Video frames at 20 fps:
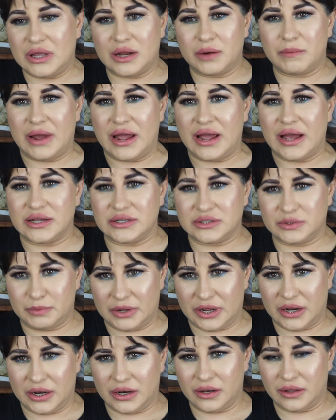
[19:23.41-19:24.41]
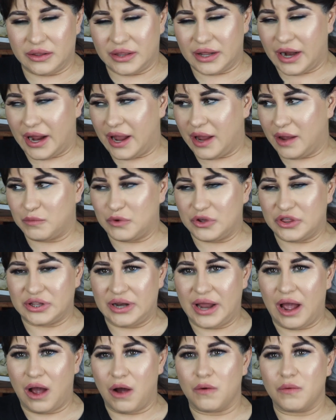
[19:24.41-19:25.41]
and my husband that I am with
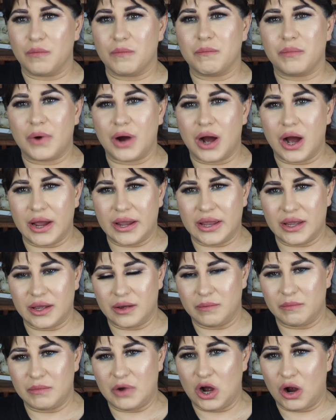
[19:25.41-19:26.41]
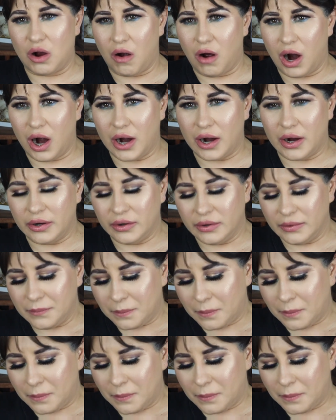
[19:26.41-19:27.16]
now bought him a car